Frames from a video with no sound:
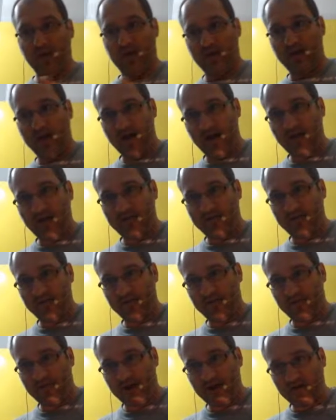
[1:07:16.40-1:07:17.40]
nice
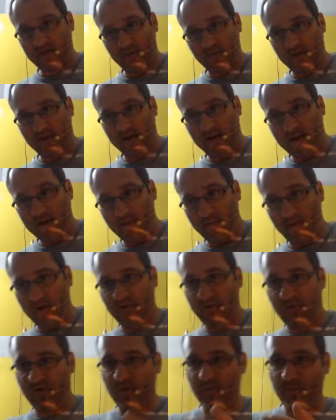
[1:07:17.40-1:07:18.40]
and fresh with the
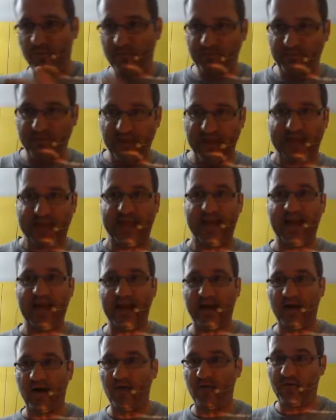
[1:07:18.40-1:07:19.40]
lemon to the
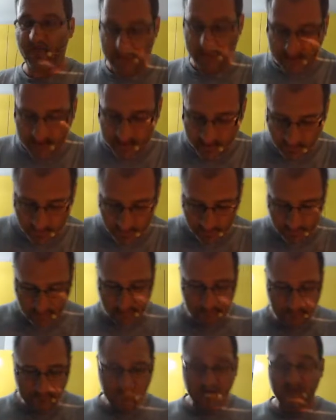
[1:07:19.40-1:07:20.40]
kick of the cayenne
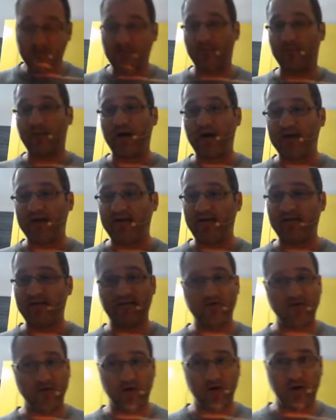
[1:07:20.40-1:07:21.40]
pepper. For my taste,
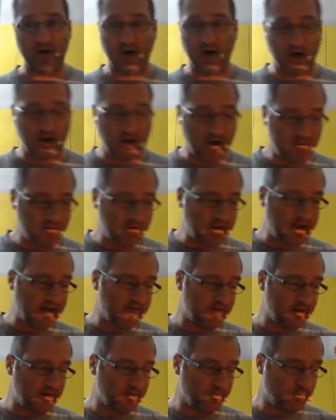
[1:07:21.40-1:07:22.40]
it's not a lot. I could
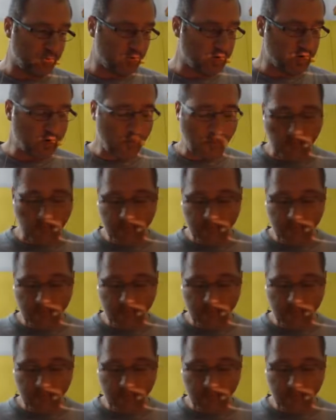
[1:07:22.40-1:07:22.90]
have a lot more,